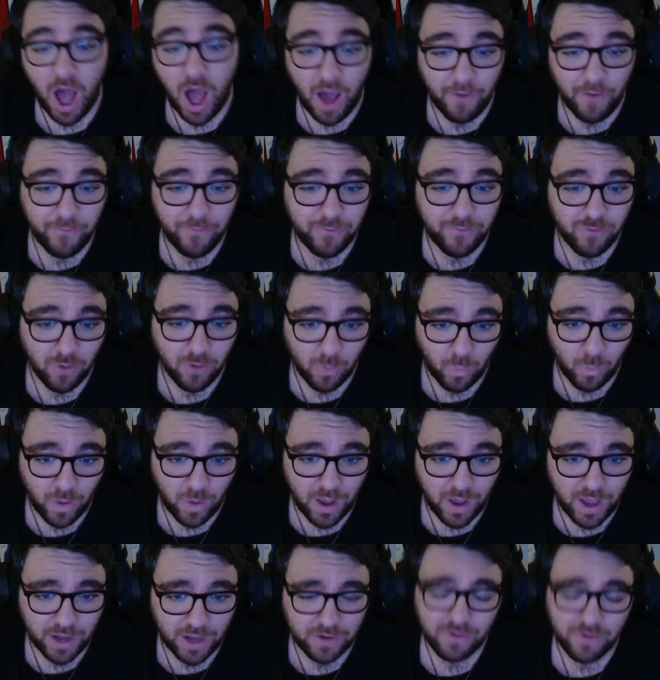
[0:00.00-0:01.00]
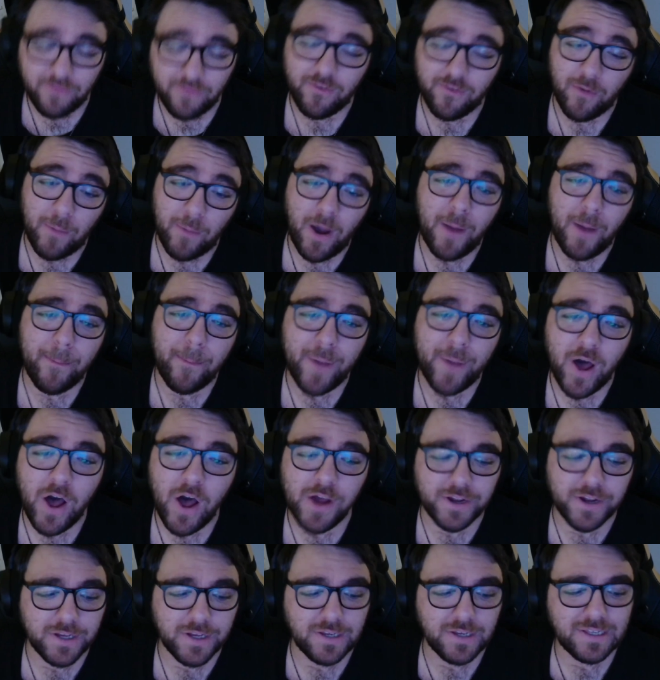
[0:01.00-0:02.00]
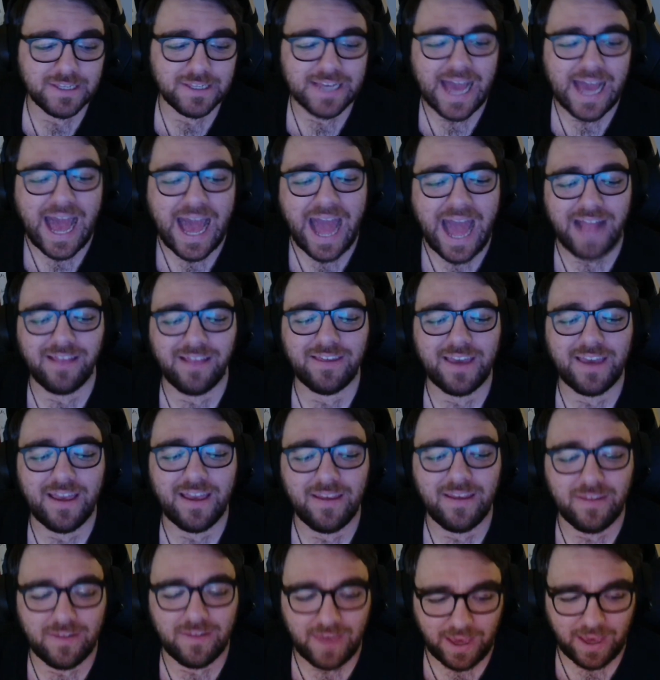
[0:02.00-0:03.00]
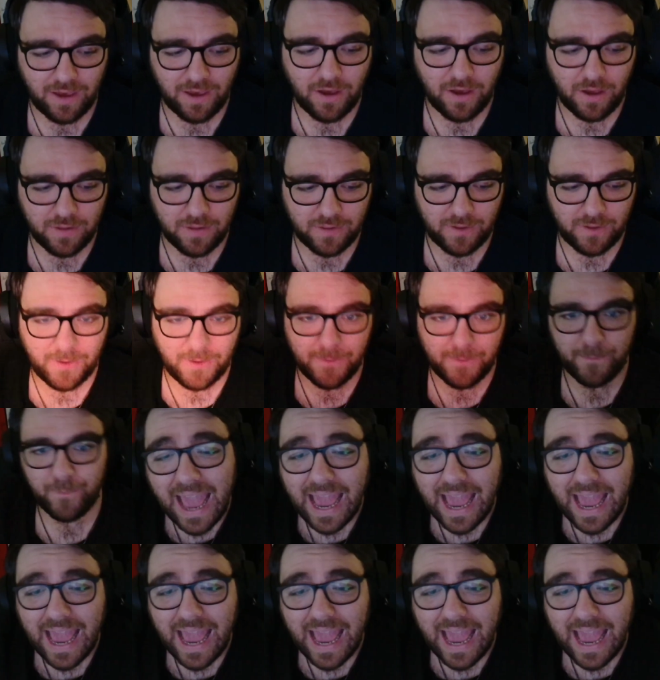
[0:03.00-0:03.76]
after a word from our partners at Zencastr.